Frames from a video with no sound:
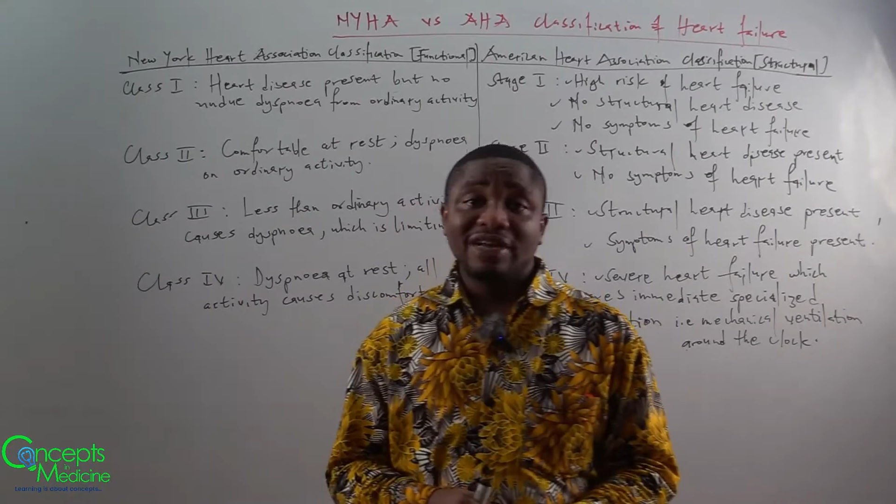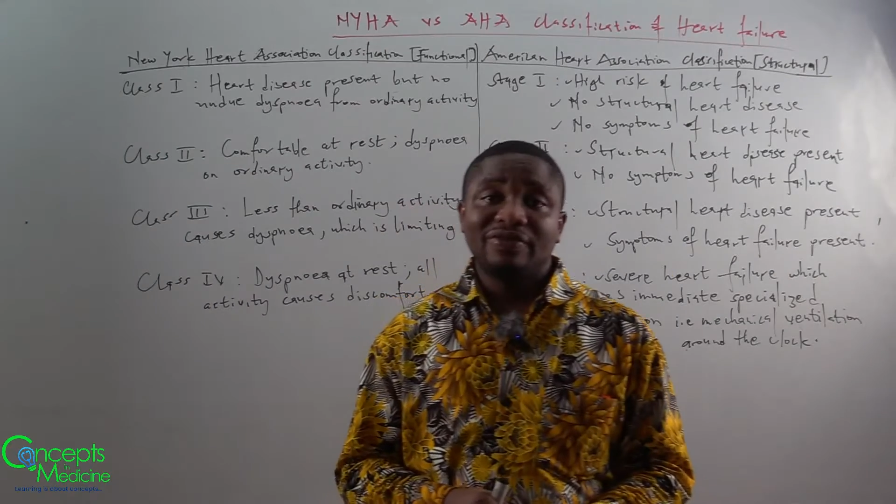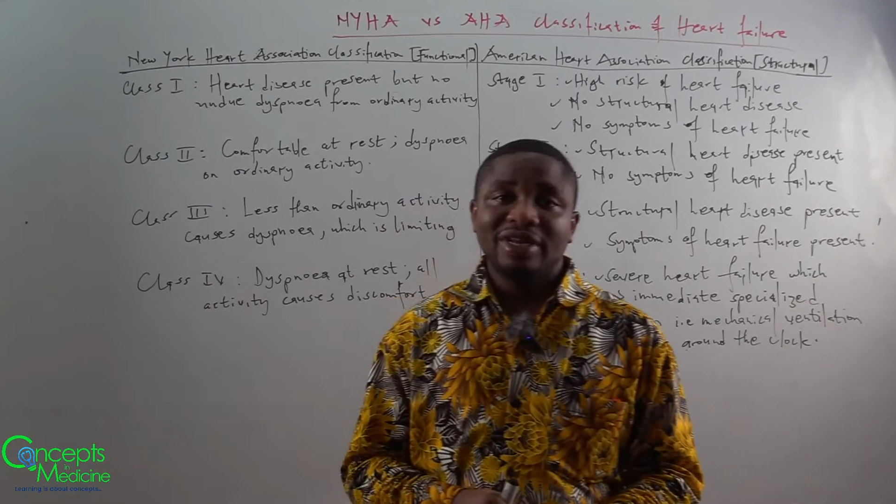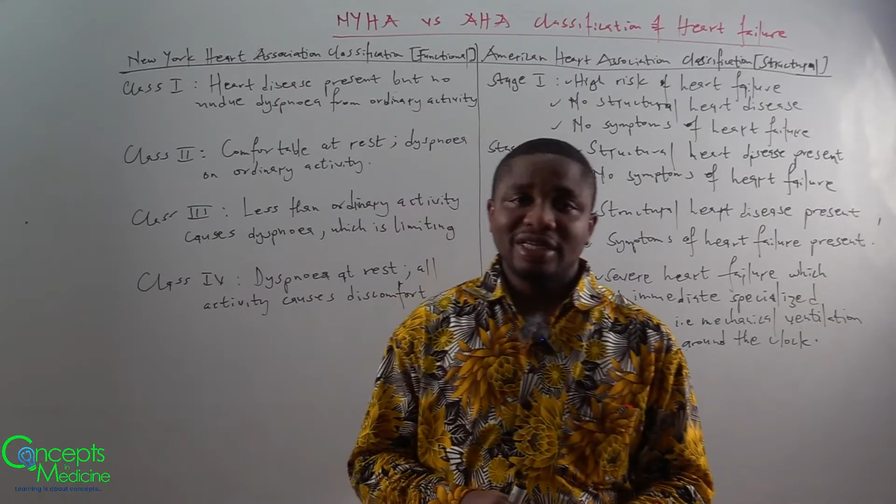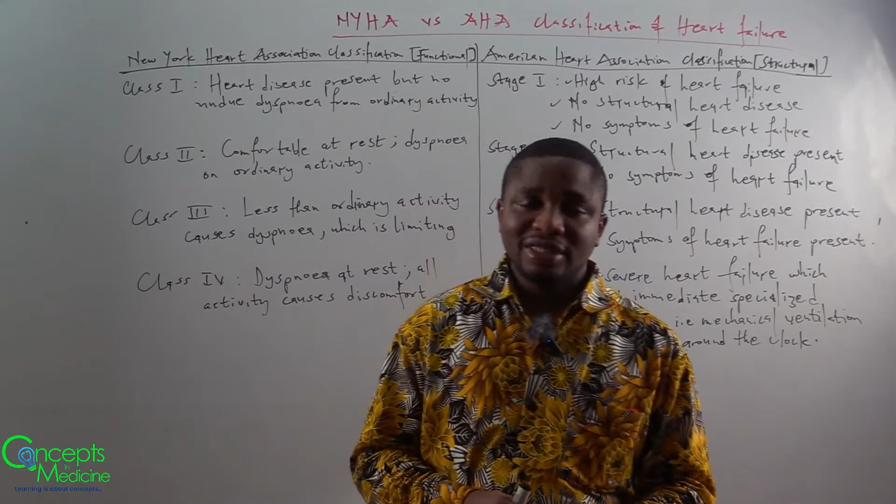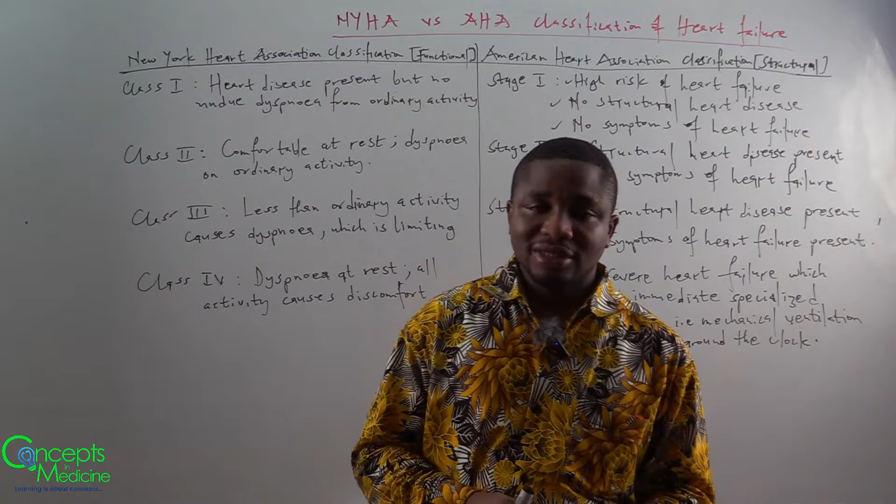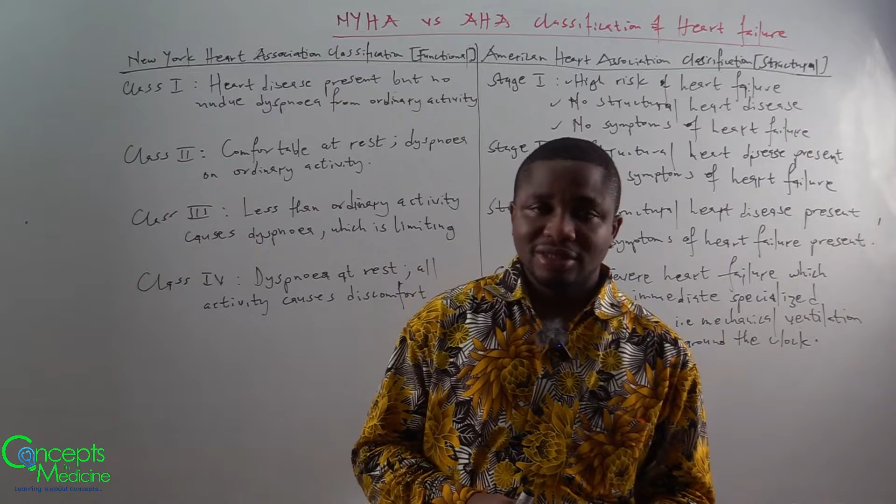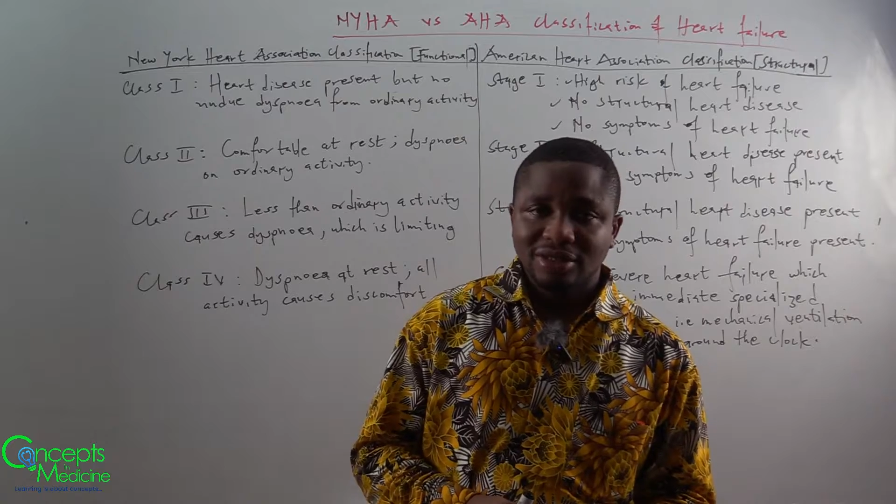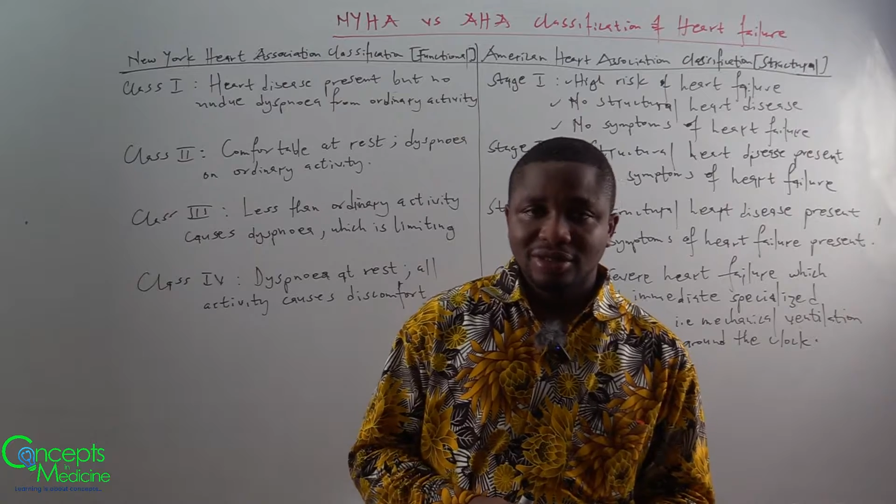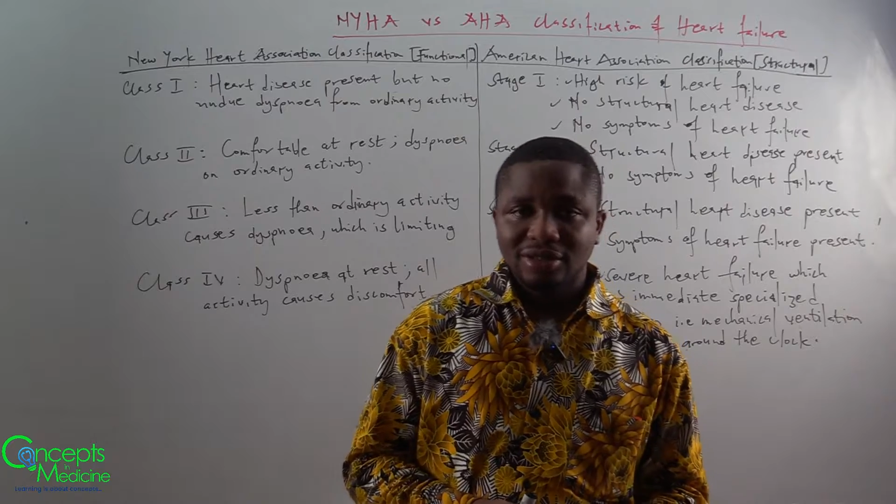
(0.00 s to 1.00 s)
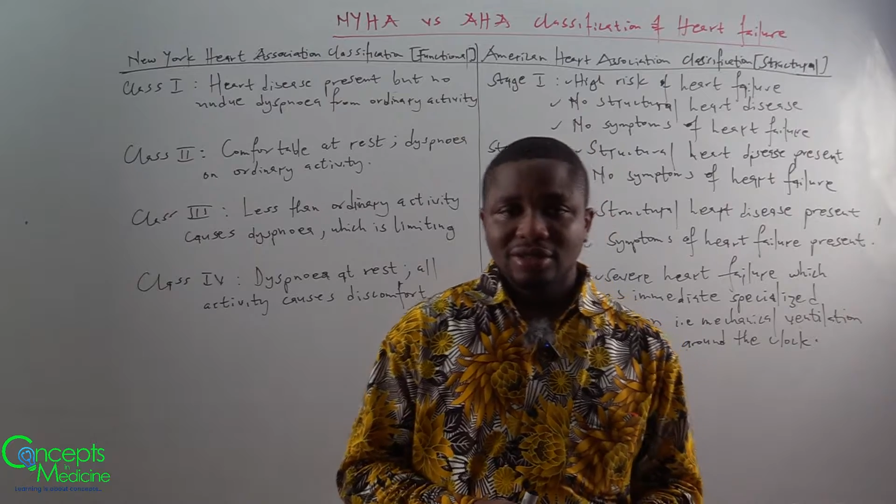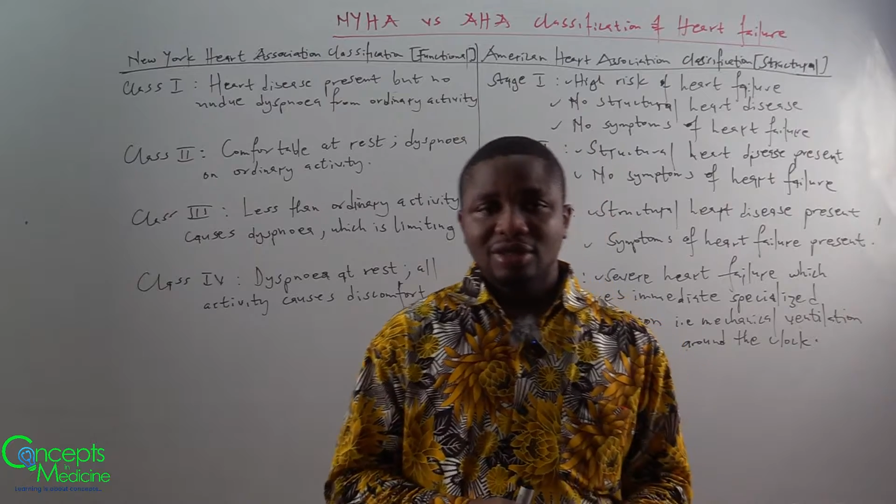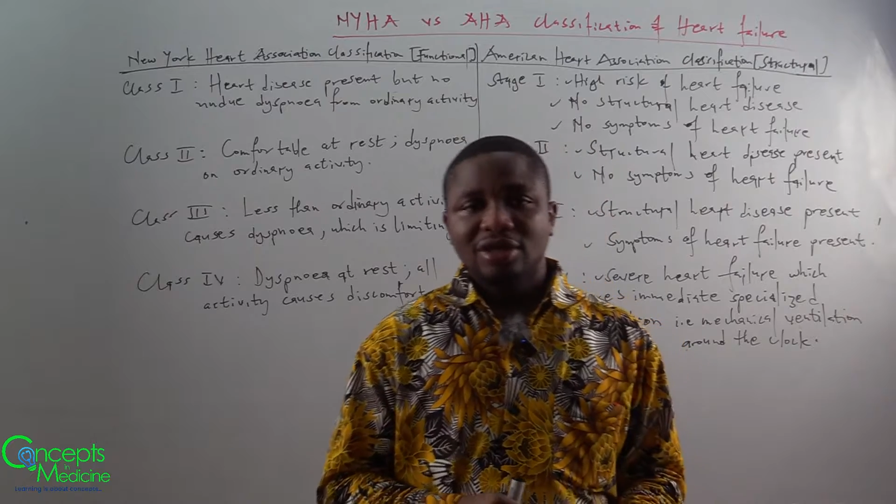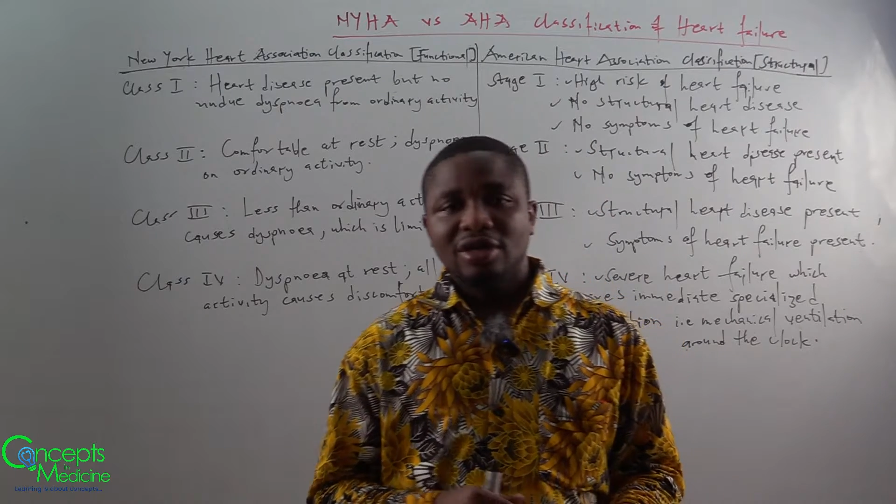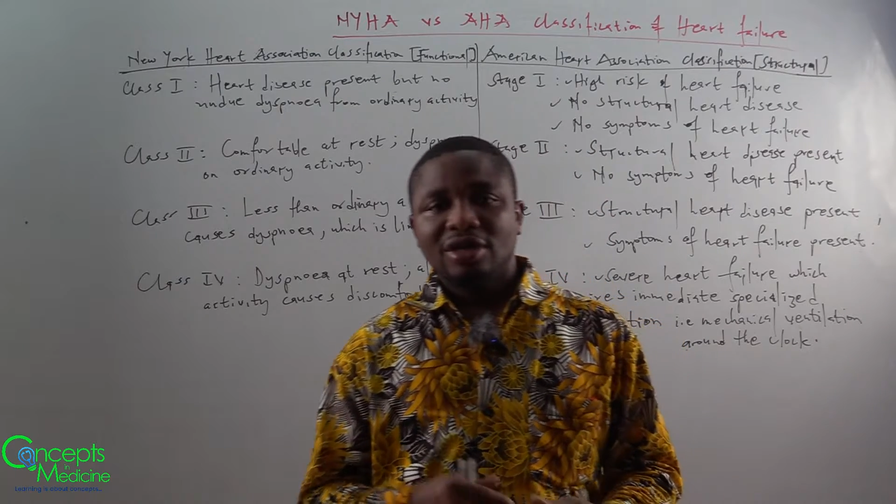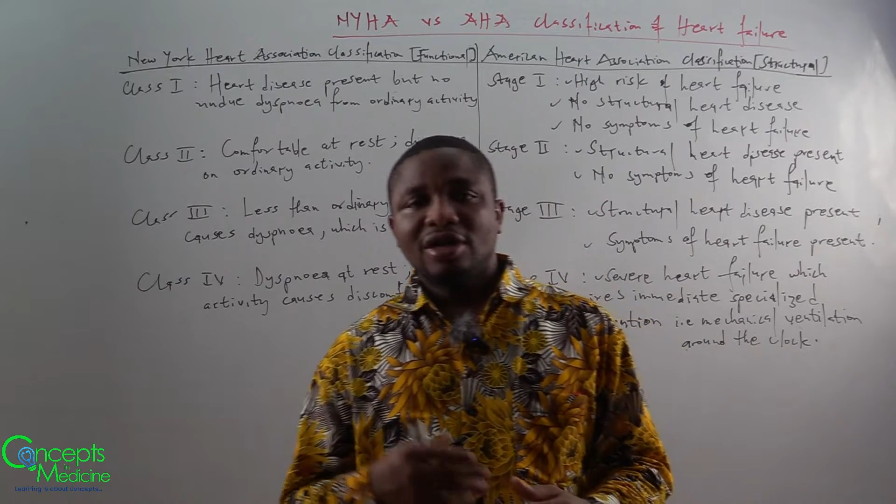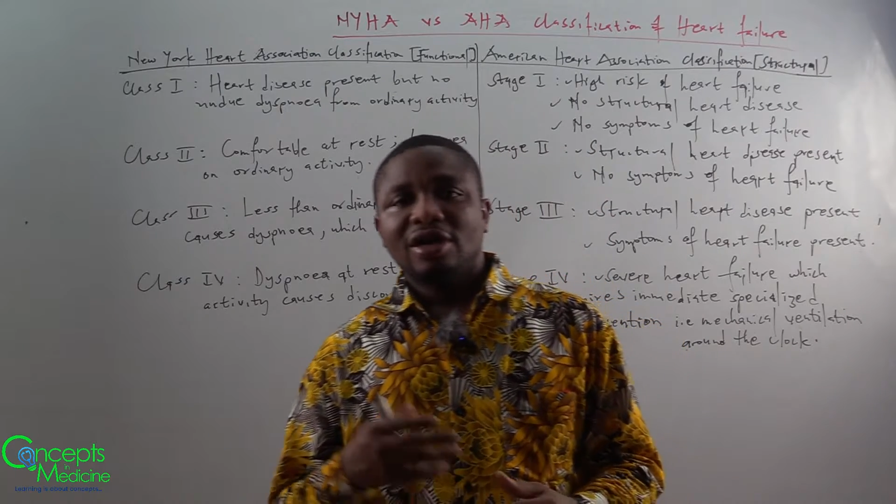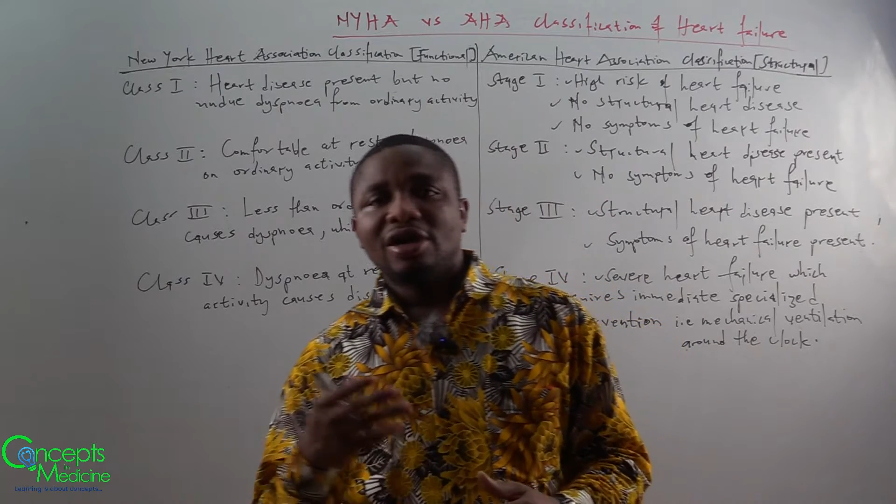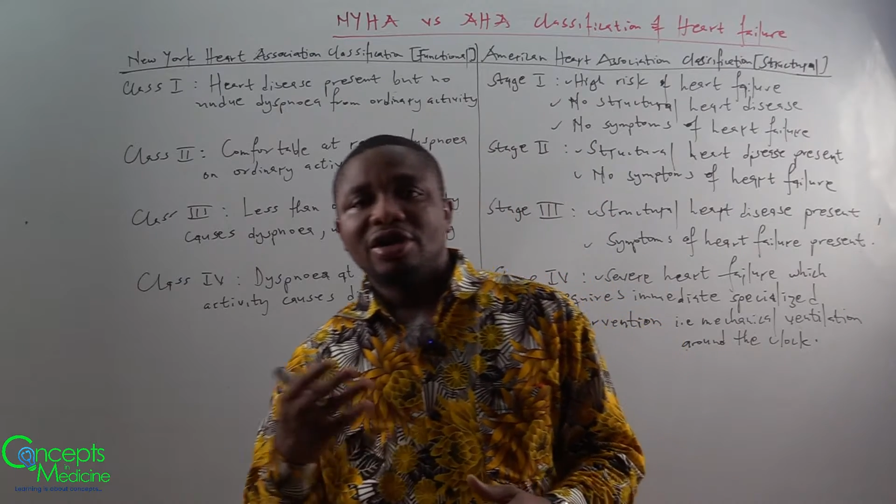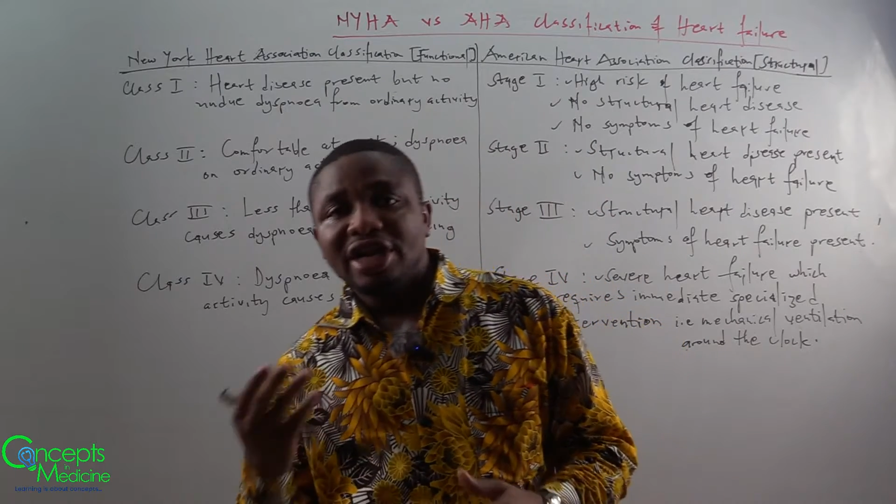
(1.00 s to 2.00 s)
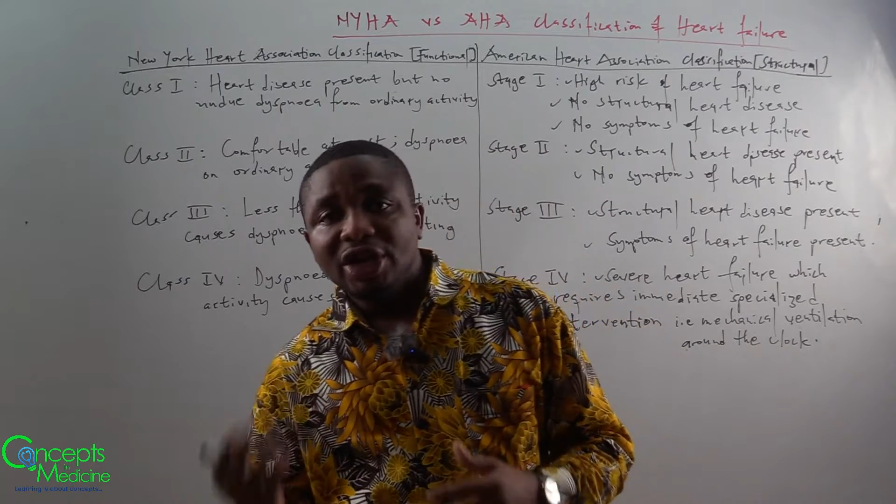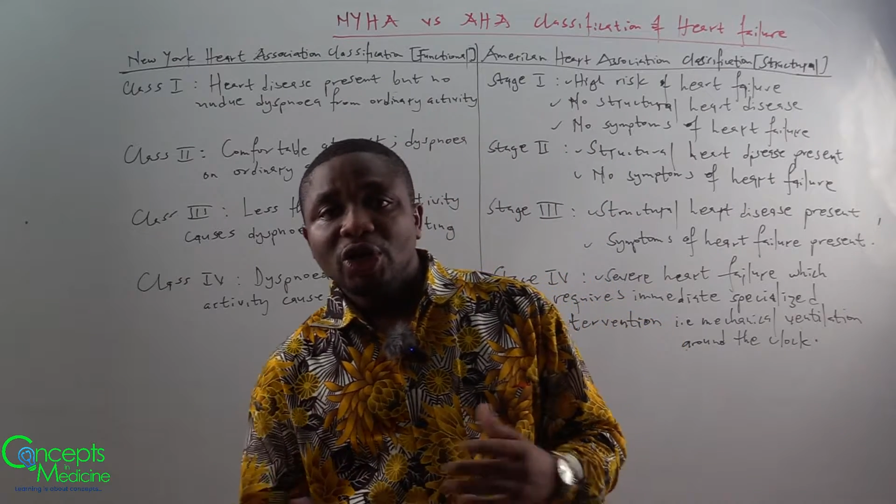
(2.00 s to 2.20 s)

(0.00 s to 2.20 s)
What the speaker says: of heart failures. The